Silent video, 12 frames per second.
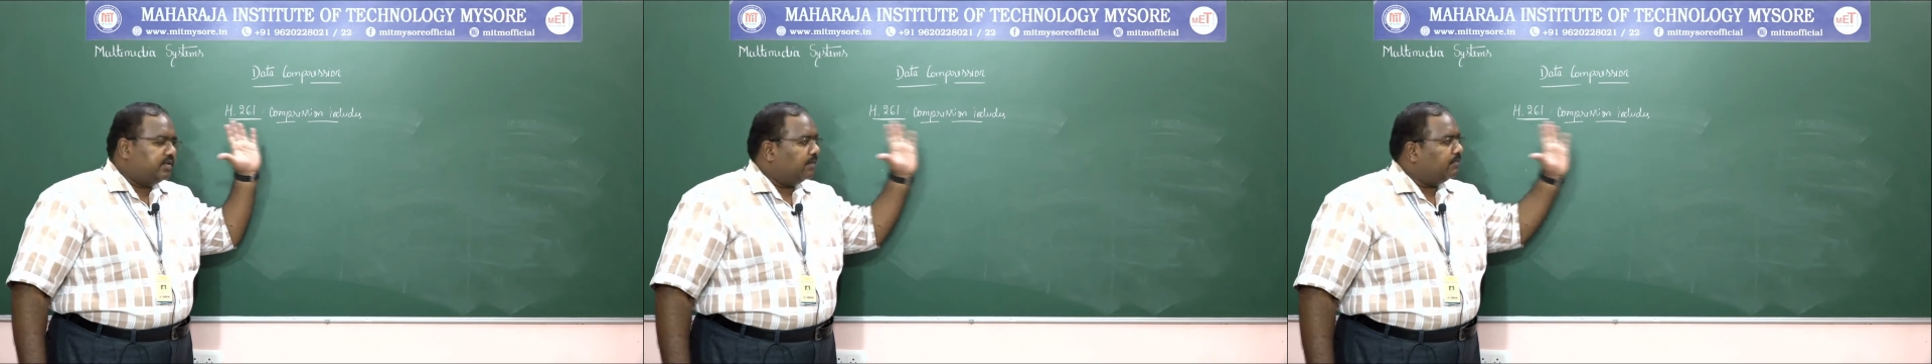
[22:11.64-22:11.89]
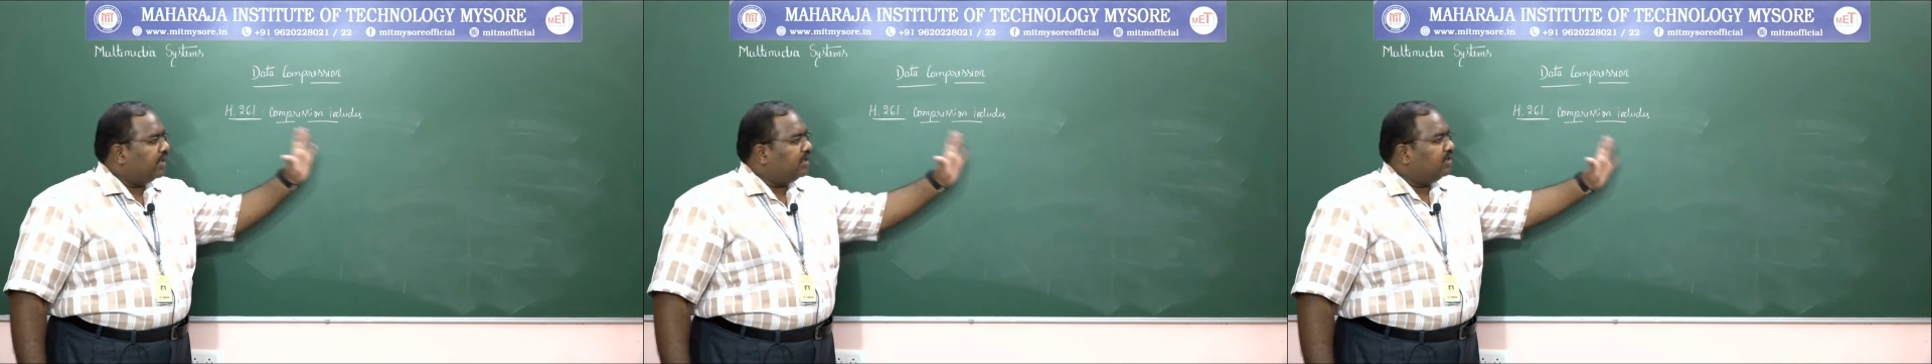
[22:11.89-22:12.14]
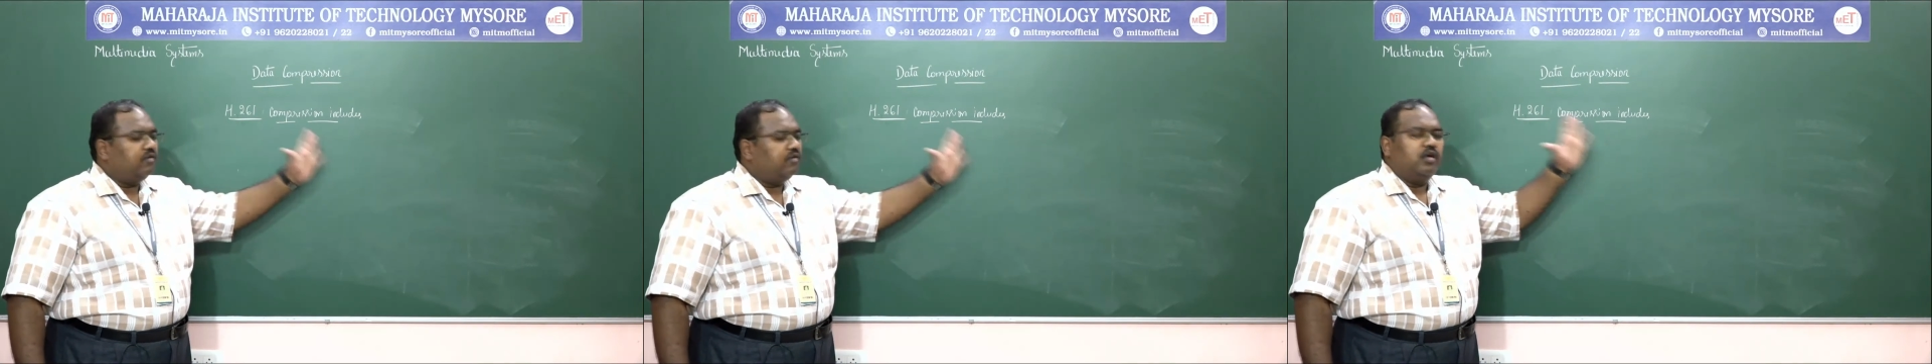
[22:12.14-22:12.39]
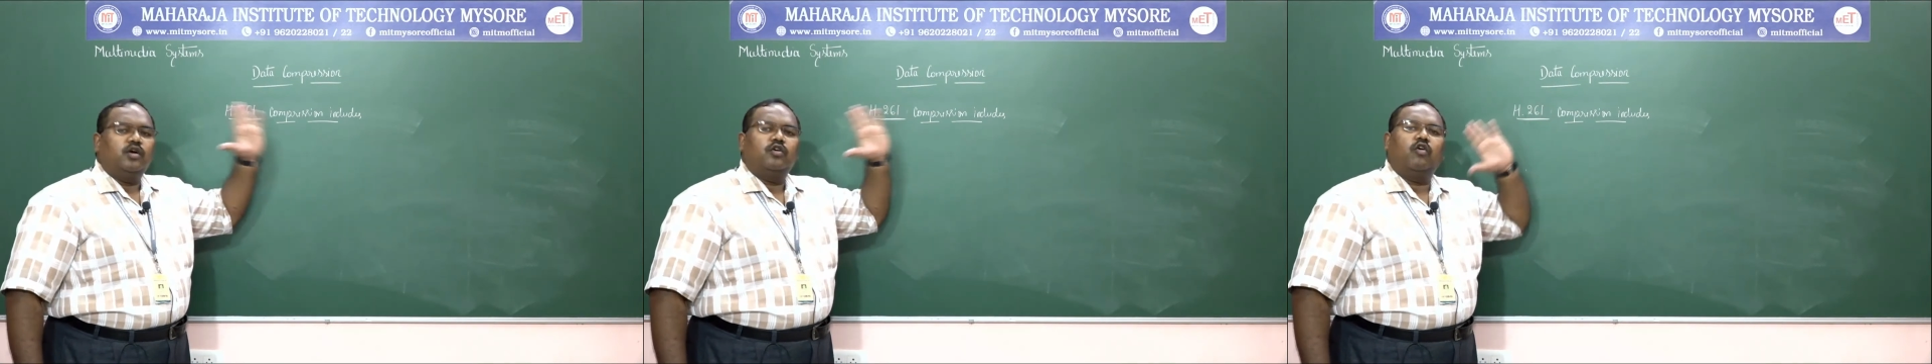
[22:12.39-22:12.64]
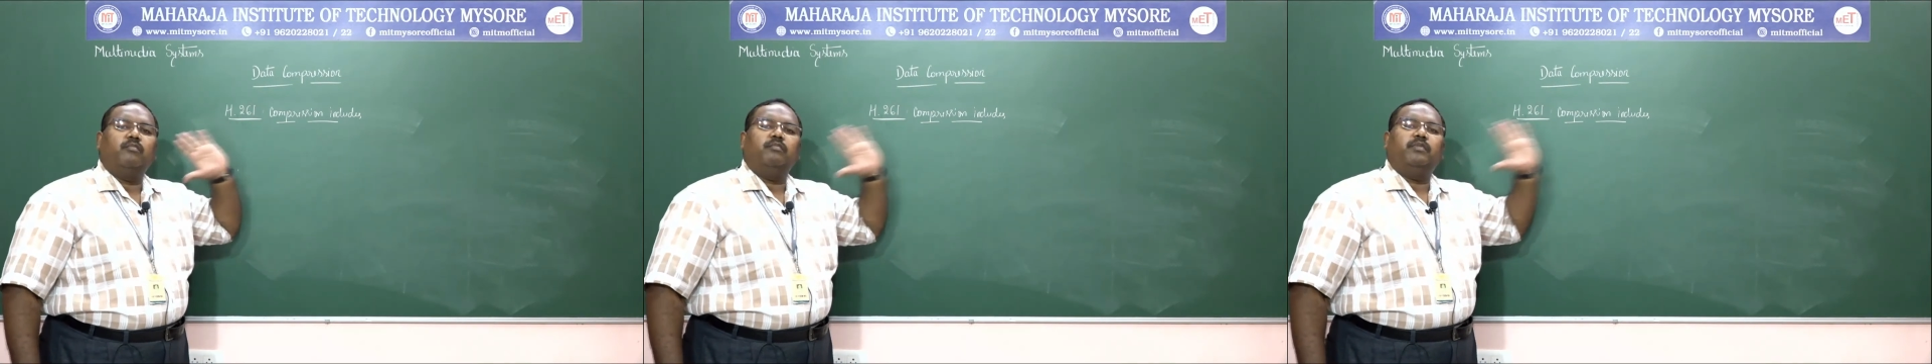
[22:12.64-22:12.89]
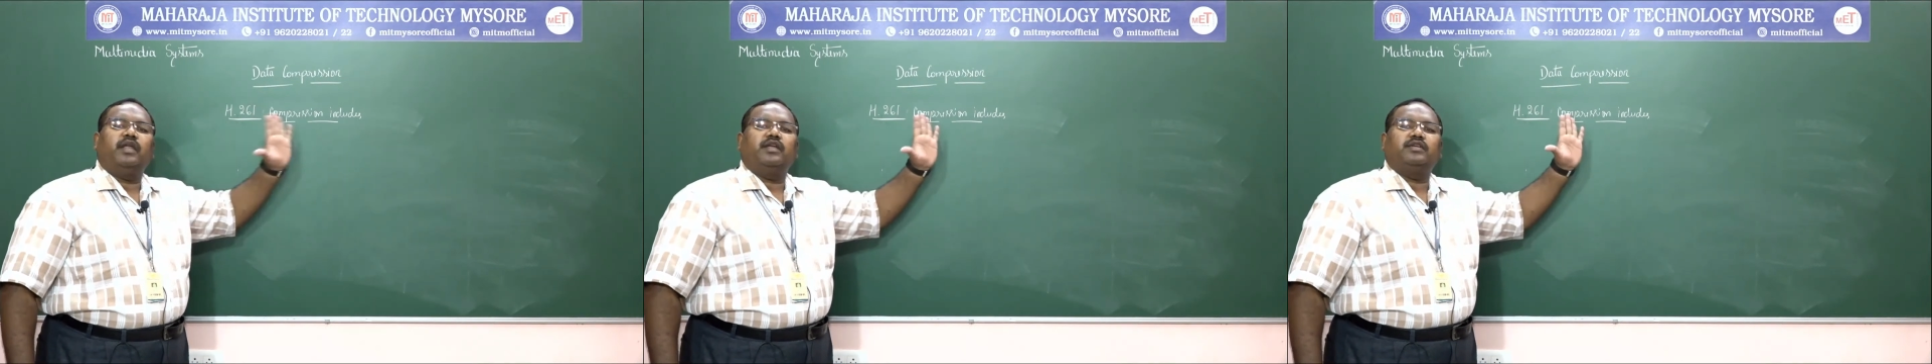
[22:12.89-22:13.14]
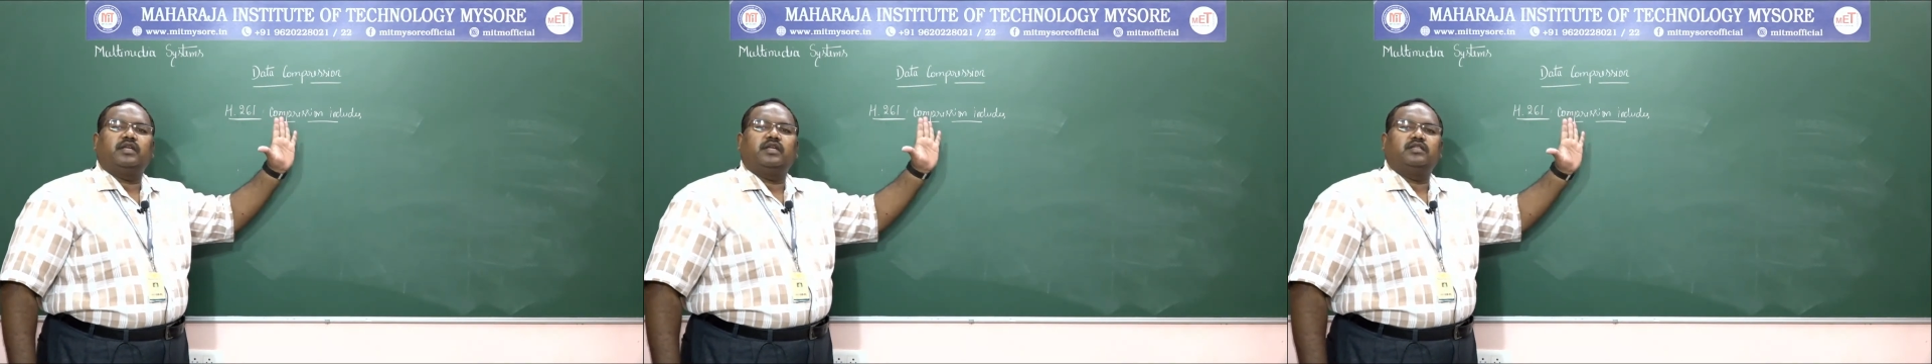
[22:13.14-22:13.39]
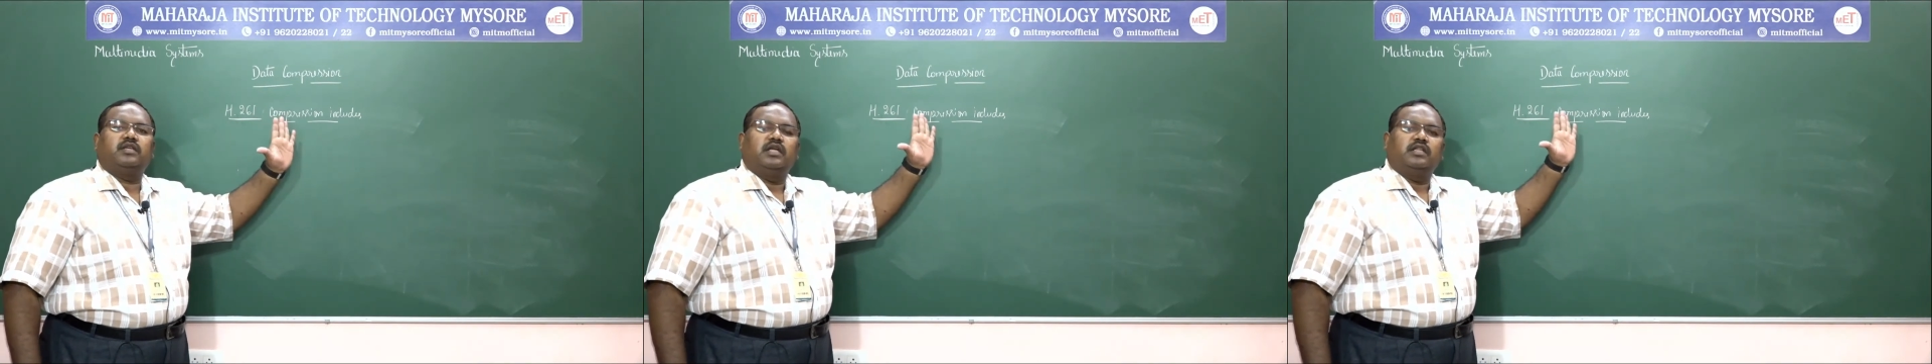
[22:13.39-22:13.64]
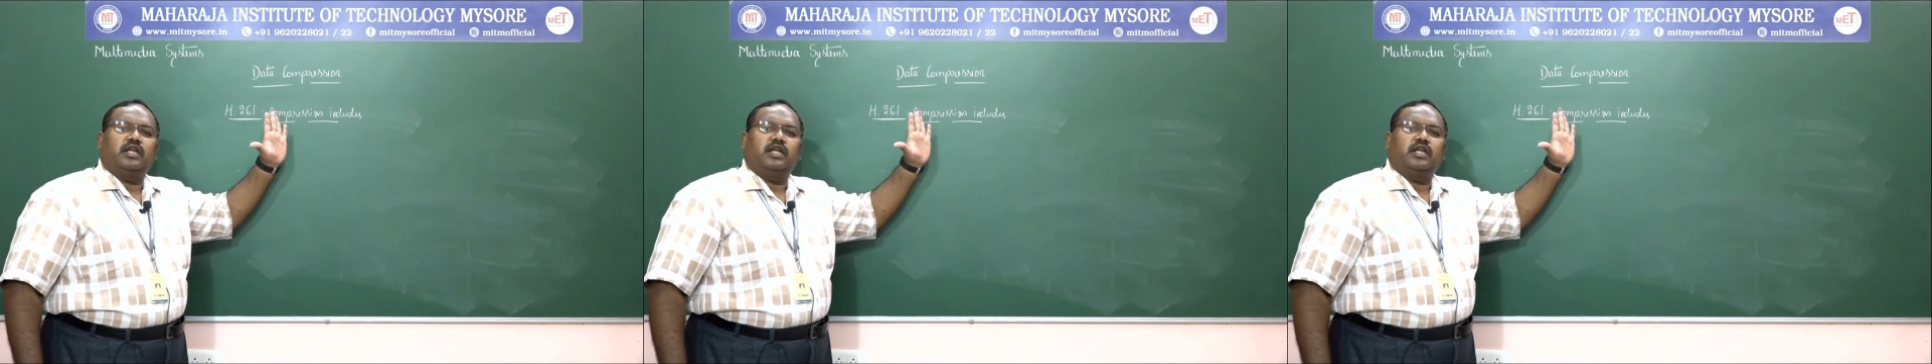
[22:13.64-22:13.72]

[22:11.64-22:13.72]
some kind of combinations